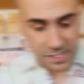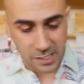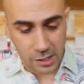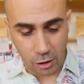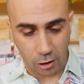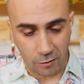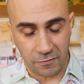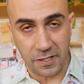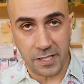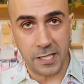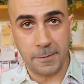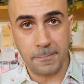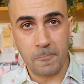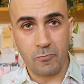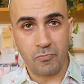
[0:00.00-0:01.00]
this coffee
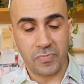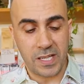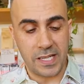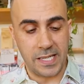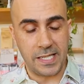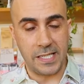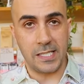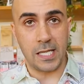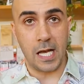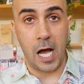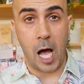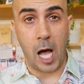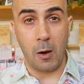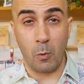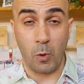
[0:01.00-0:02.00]
is
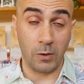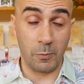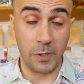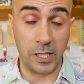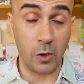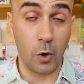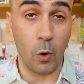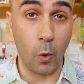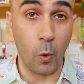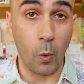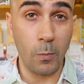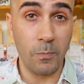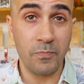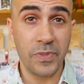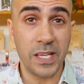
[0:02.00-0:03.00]
what we
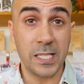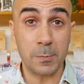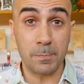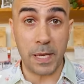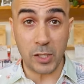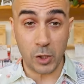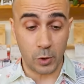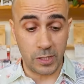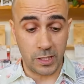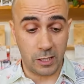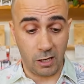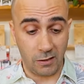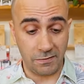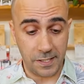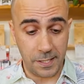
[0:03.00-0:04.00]
call specialty
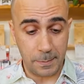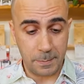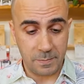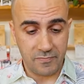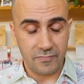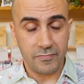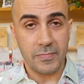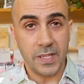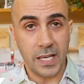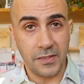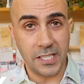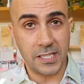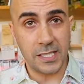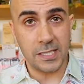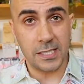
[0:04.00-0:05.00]
coffee. And
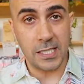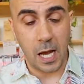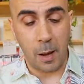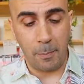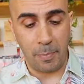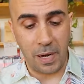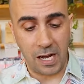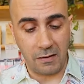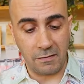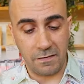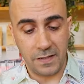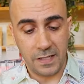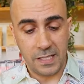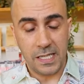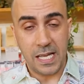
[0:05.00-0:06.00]
this is above
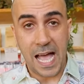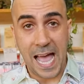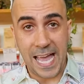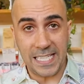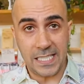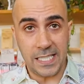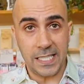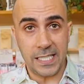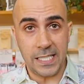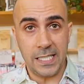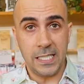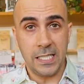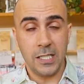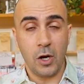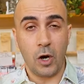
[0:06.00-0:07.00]

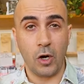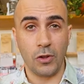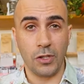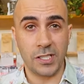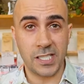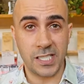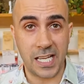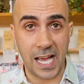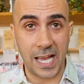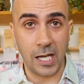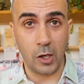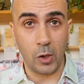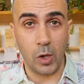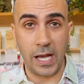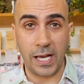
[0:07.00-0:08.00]
80 on the
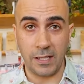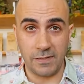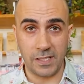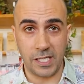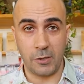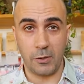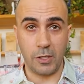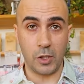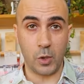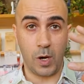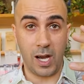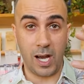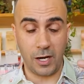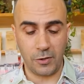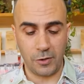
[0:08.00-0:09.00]
scale out of 0 to
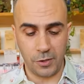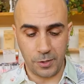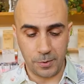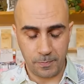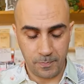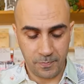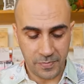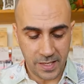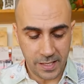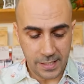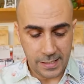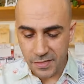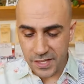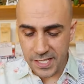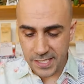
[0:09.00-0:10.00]
100.
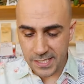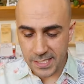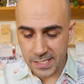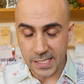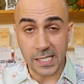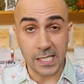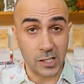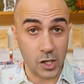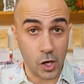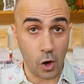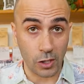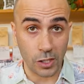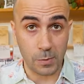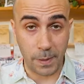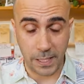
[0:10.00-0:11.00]
This is
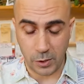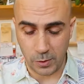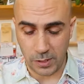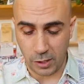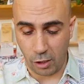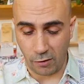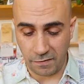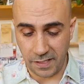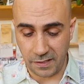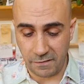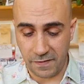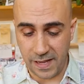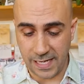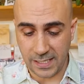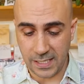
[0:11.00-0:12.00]
not specialty coffee. In
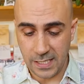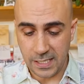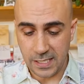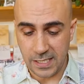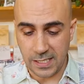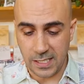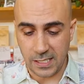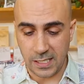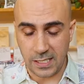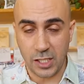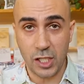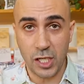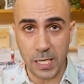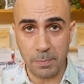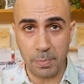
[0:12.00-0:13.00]
fact, this is a
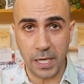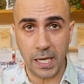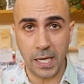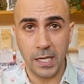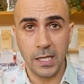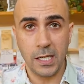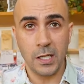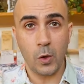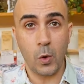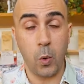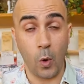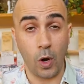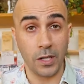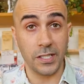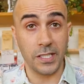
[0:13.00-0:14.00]
cheaper
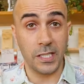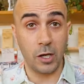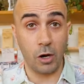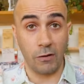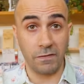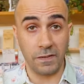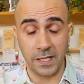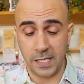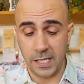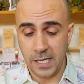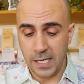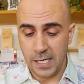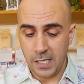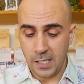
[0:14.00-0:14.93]
quality coffee.